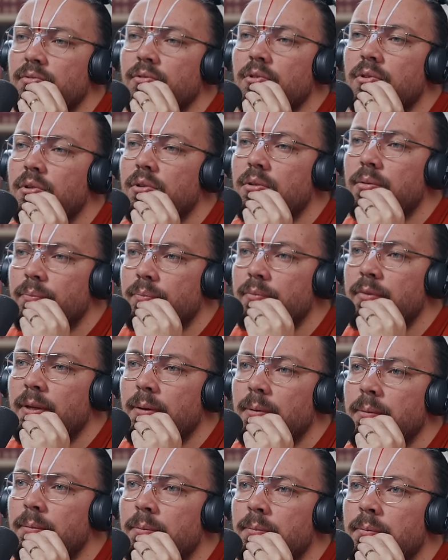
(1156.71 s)
Or, yeah, in a yeah.
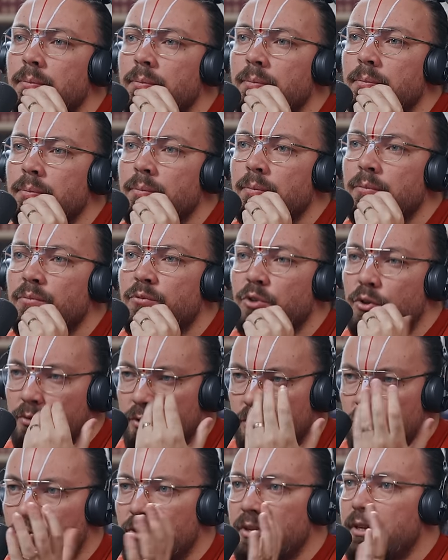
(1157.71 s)
cave, like fasting. For a
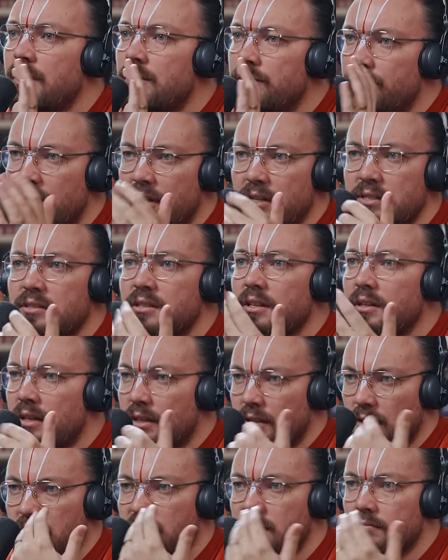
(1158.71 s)
retreat, fasting,
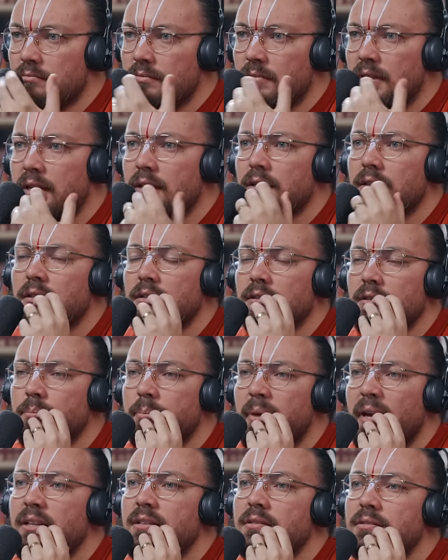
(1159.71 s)
like a yeah, like fast, a
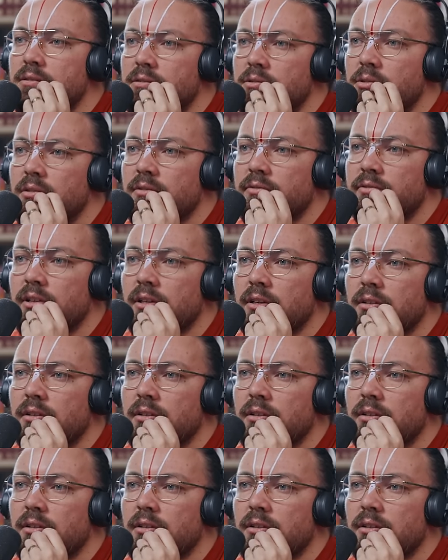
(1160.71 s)
fasting, sort of thing.